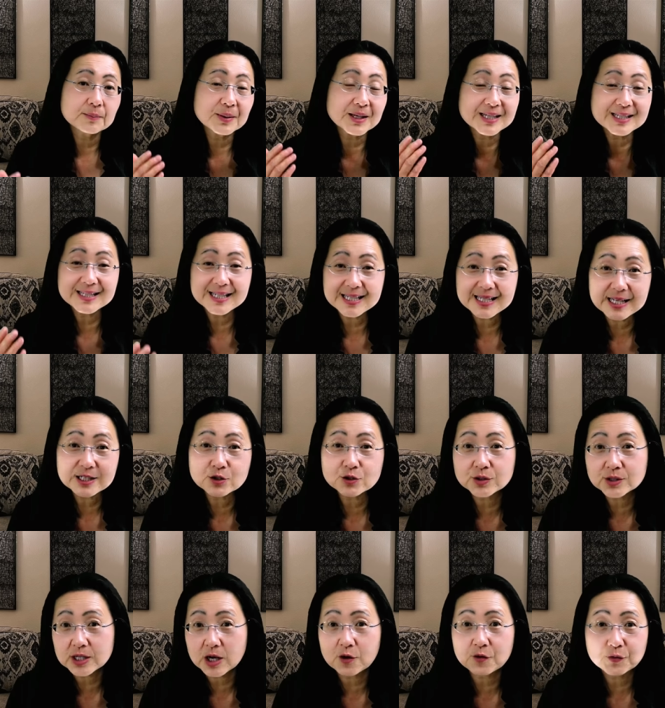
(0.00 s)
because in nature,
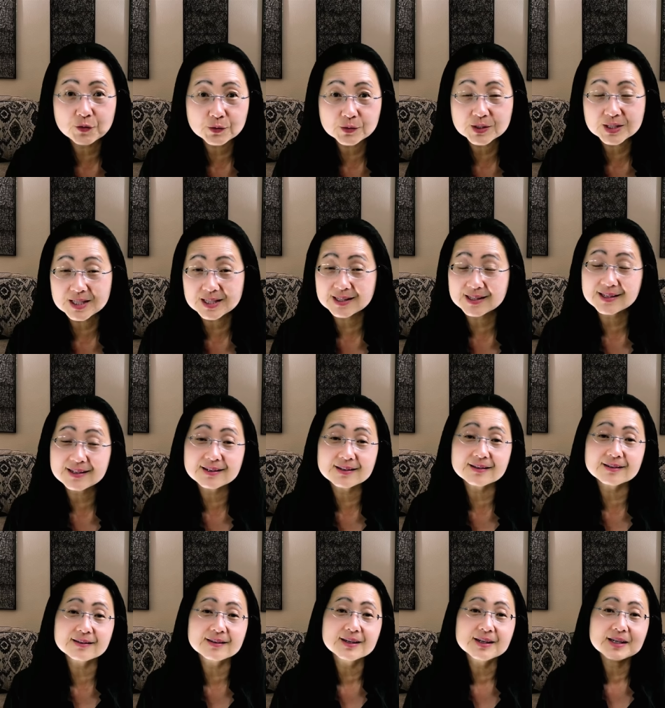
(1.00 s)
sour foods can
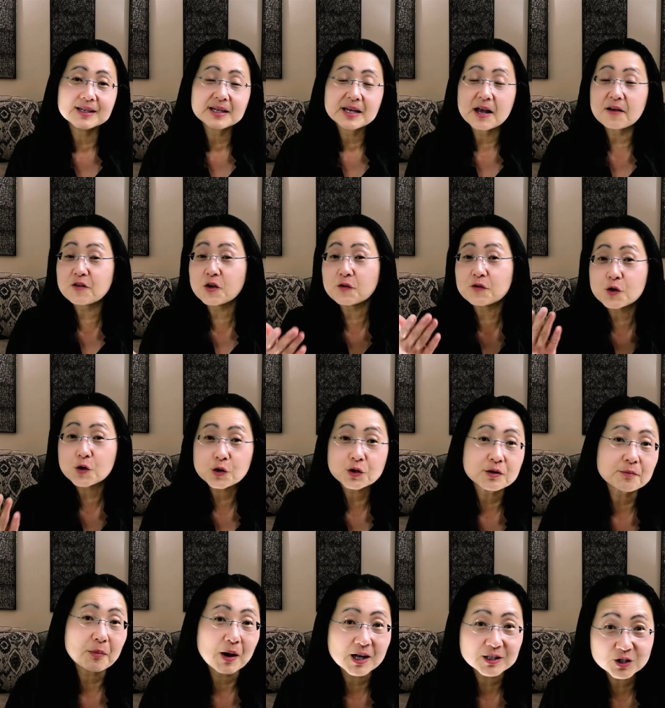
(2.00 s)
kill. Have you ever heard
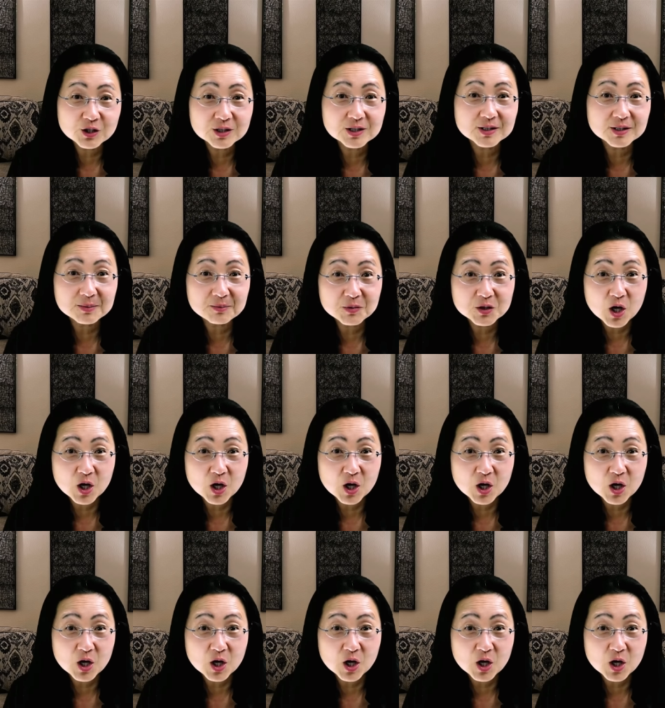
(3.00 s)
of botulism